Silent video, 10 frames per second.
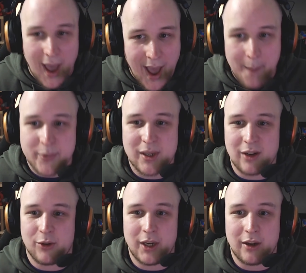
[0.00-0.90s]

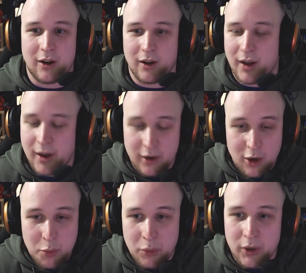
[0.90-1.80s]
Absolutely not. At
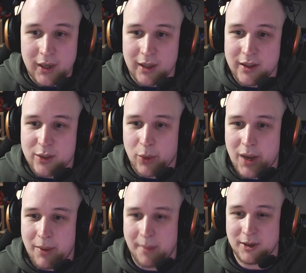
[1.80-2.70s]
no point in this
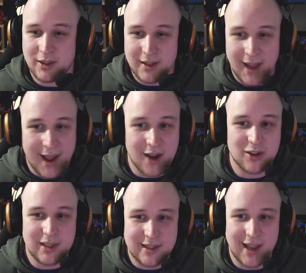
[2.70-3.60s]
white paper did they
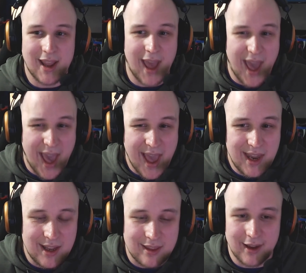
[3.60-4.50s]
actually say
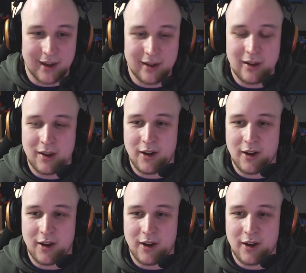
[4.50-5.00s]
anything